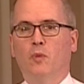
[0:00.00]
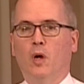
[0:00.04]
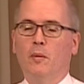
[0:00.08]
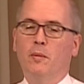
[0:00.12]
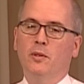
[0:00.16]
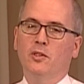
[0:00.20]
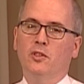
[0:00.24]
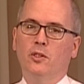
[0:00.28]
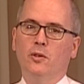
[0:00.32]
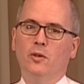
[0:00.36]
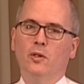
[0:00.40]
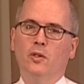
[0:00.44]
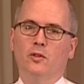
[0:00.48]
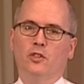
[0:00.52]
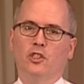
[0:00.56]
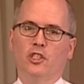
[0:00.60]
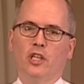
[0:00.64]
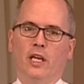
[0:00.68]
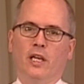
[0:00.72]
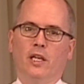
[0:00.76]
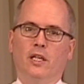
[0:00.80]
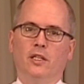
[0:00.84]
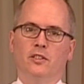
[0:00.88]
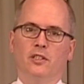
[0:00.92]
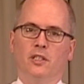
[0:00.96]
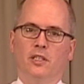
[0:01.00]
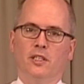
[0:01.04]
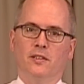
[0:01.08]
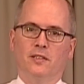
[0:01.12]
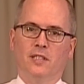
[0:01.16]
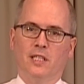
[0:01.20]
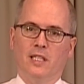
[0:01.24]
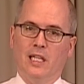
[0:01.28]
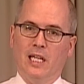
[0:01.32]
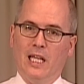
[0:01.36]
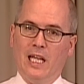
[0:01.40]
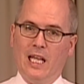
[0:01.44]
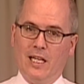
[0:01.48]
Well, Material Change
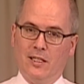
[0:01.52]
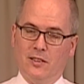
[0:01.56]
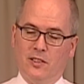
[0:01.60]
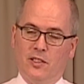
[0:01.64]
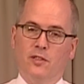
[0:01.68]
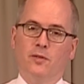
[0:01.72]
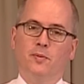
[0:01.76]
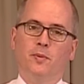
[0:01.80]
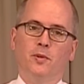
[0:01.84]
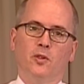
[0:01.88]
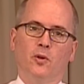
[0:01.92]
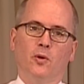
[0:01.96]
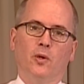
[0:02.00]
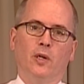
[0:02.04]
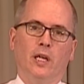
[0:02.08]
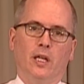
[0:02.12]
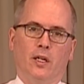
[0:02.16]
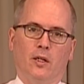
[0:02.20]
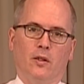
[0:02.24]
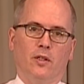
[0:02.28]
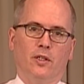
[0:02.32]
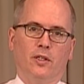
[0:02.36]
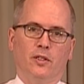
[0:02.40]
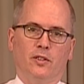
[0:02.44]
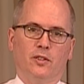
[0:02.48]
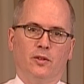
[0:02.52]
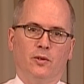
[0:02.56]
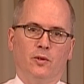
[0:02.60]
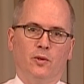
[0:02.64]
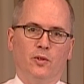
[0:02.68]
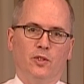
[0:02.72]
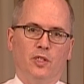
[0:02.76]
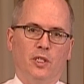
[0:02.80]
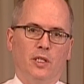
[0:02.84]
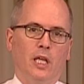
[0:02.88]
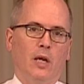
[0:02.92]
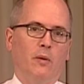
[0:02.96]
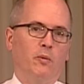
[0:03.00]
is an anticipatory analytic
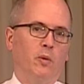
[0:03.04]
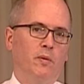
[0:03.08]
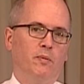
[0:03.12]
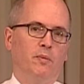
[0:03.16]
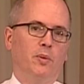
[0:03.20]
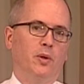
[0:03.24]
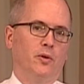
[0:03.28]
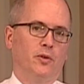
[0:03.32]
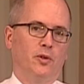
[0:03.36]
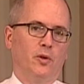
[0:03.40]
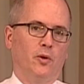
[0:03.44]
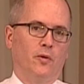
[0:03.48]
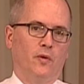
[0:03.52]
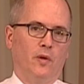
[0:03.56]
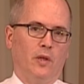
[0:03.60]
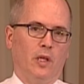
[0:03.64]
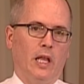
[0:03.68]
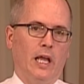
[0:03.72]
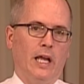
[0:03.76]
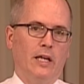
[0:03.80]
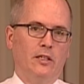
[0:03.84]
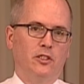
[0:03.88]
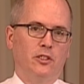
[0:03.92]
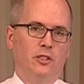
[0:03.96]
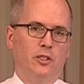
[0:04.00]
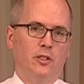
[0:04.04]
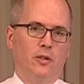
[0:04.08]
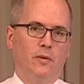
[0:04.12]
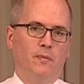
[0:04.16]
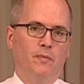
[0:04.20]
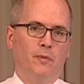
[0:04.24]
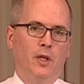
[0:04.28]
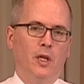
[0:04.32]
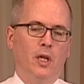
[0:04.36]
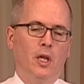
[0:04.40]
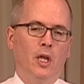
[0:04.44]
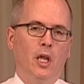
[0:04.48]
solution that we built over the last year.